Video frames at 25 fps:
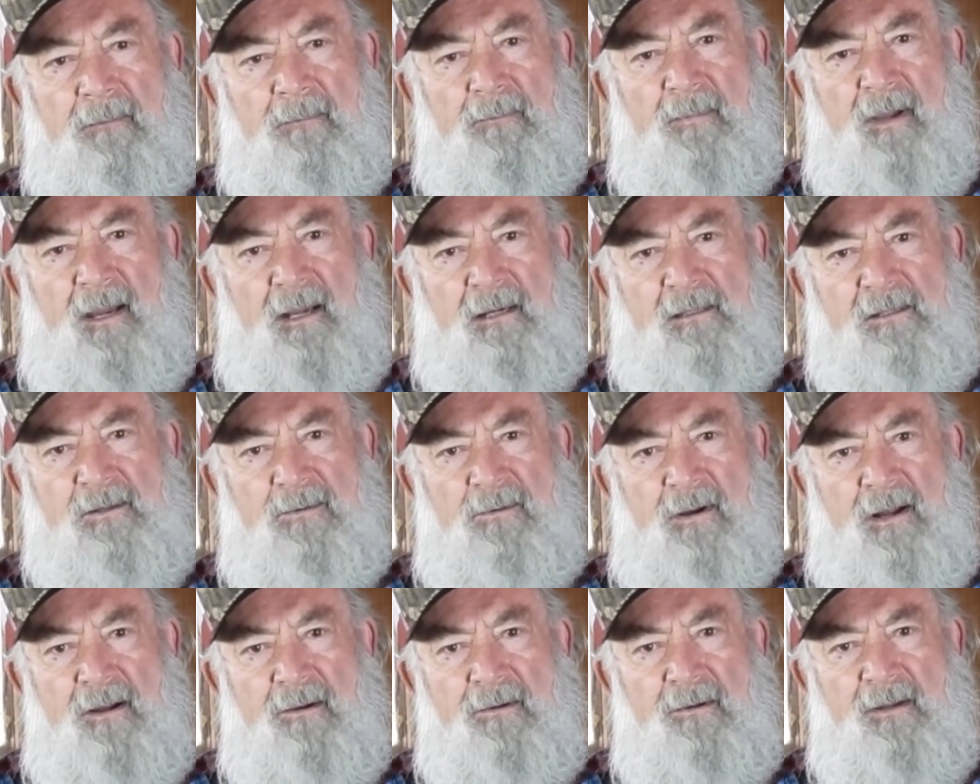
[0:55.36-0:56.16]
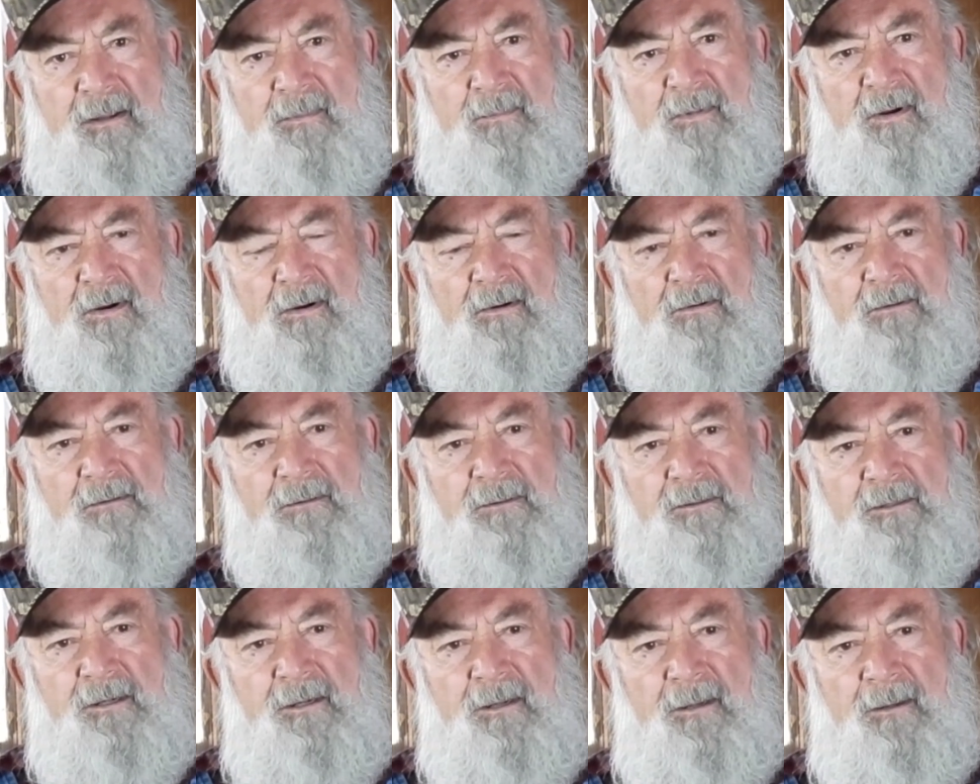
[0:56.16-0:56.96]
match quality
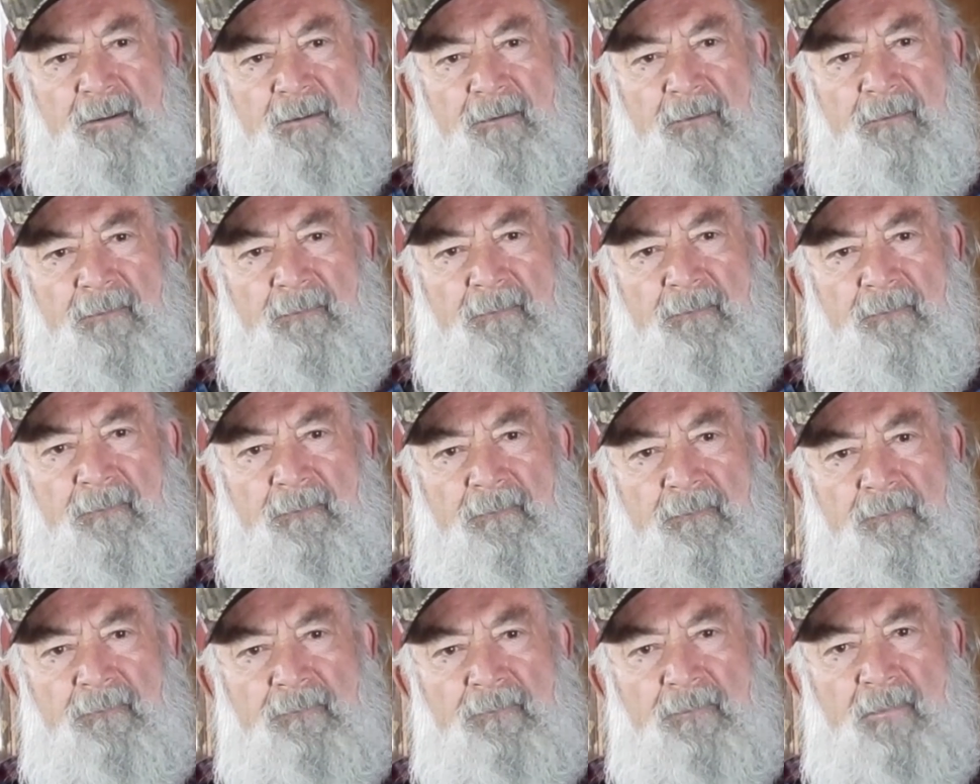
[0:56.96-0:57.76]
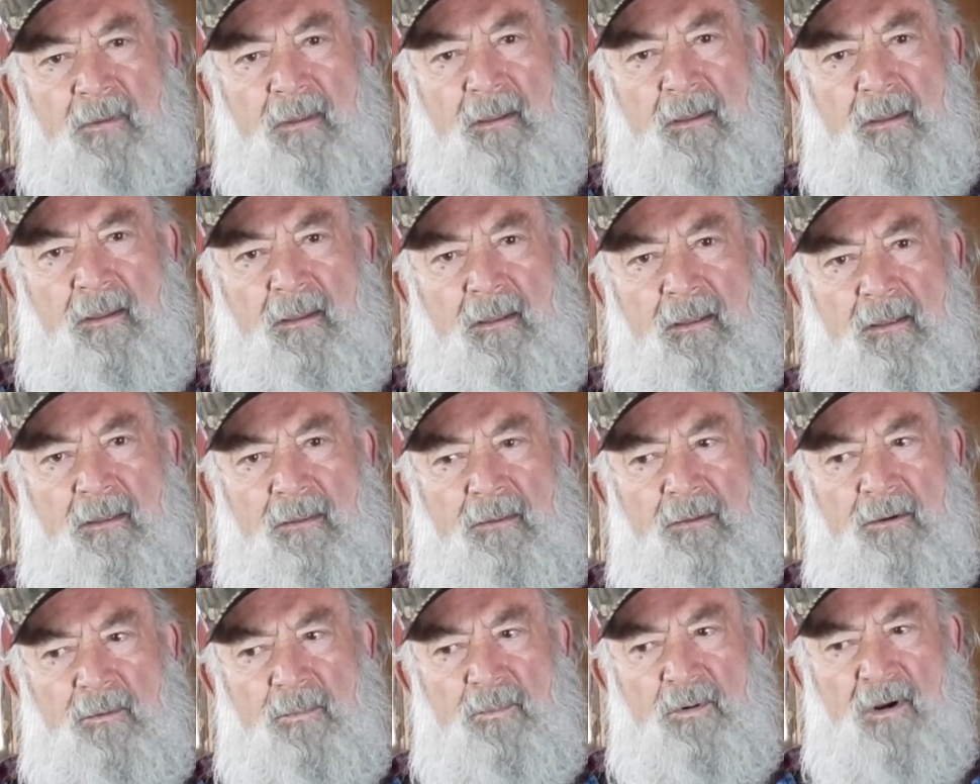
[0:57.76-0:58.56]
barrels
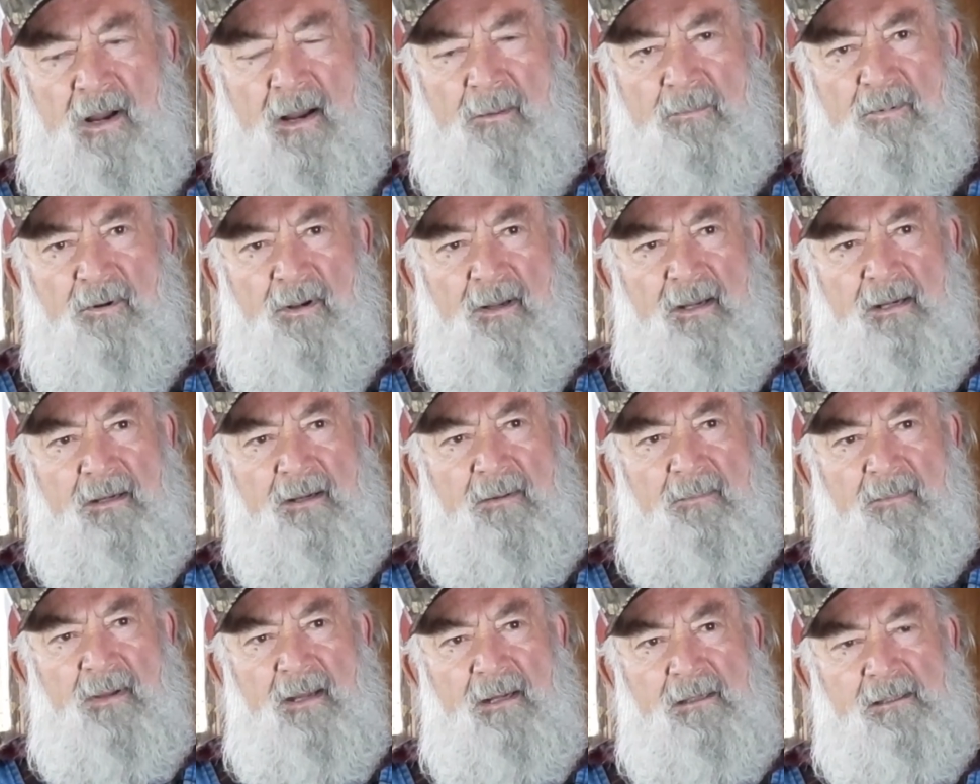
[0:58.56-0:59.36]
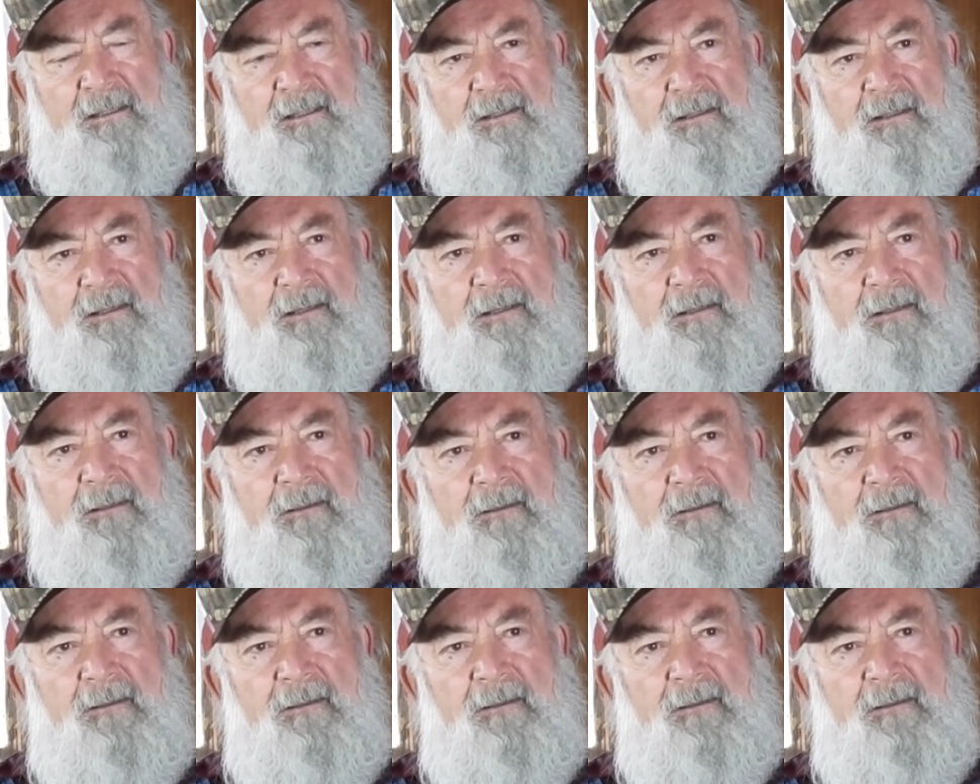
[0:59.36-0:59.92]
that are properly dimensioned.